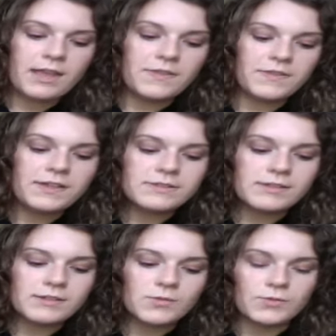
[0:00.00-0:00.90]
this
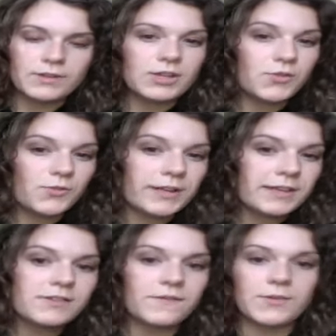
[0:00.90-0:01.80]
doesn't really
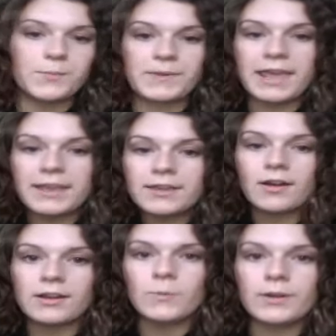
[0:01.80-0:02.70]
crease. If you cake it
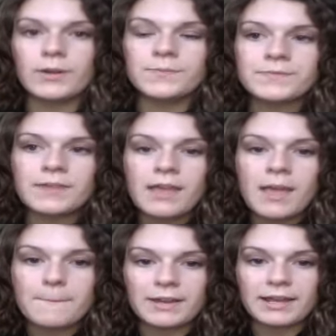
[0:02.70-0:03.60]
on, it will.
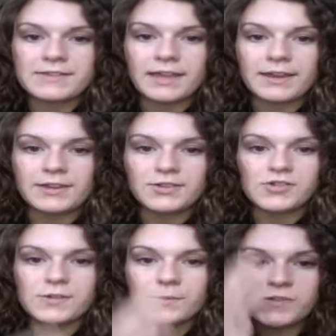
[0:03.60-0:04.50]
But like I said,
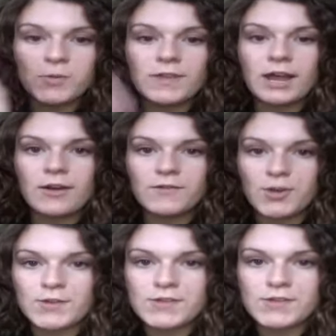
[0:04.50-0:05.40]
just smooth it out if you
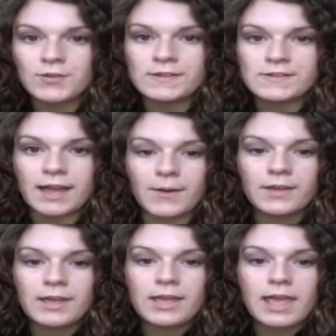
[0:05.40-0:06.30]
notice it creased out.
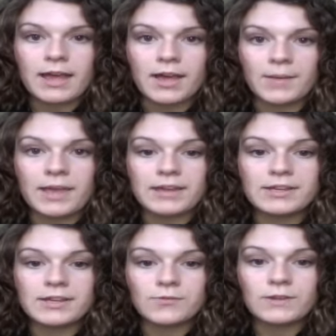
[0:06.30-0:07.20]
And it
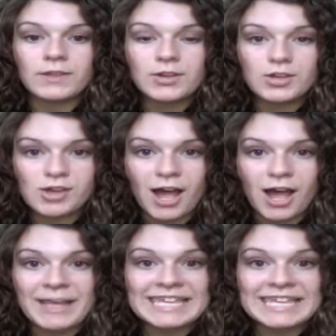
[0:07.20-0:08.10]
does a really good job
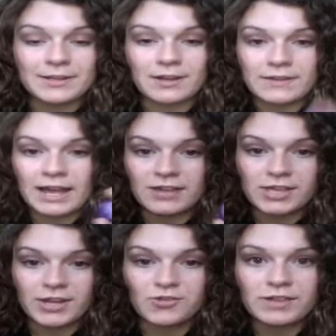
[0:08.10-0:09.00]
at keeping on the
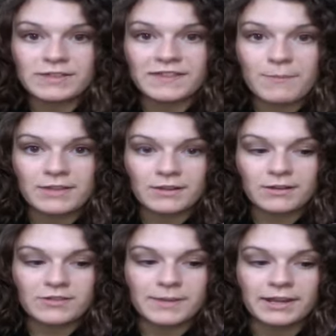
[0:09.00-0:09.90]
eyeshadow, just like the Madstyle
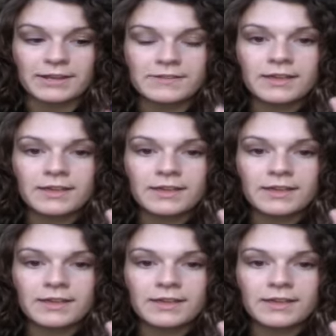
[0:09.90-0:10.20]
Cosmetics.